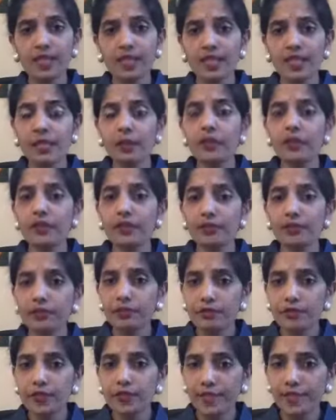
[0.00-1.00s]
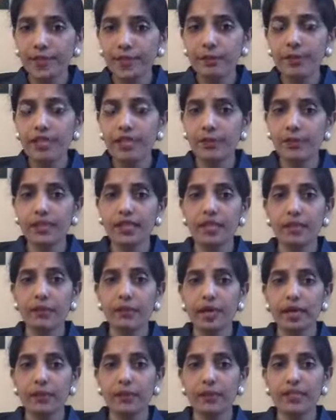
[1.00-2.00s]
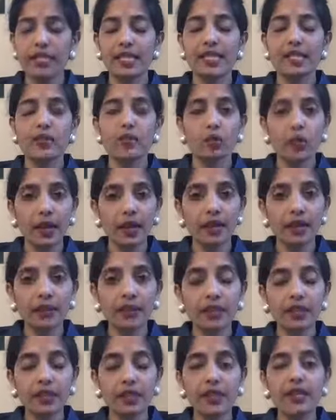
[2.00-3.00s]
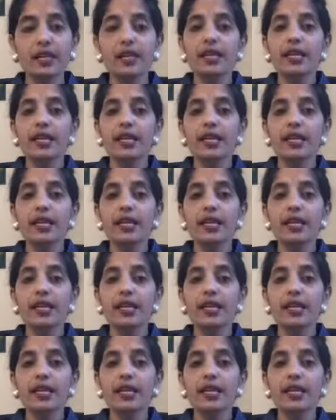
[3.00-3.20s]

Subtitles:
So sleep is really recommended as one of the